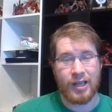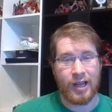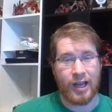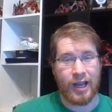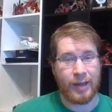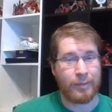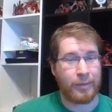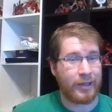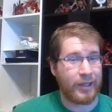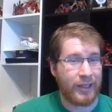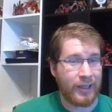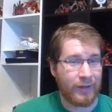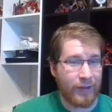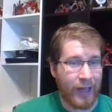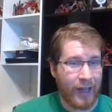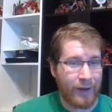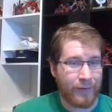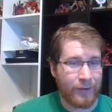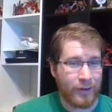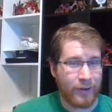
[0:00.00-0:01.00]
I believe,
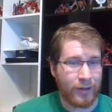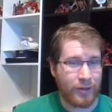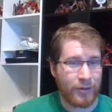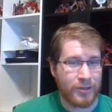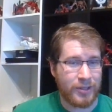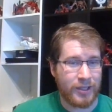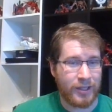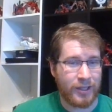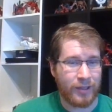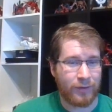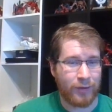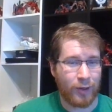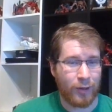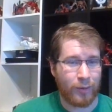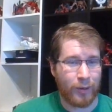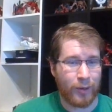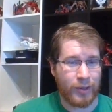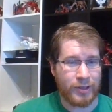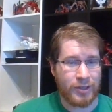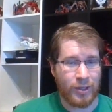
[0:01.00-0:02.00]
after you see if your
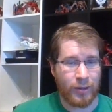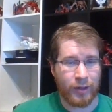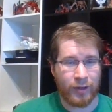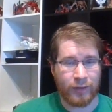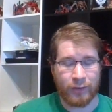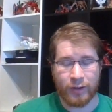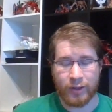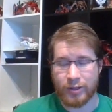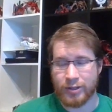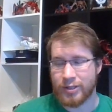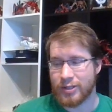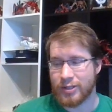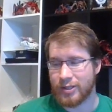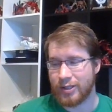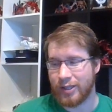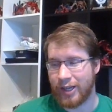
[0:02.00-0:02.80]
opponent's going first,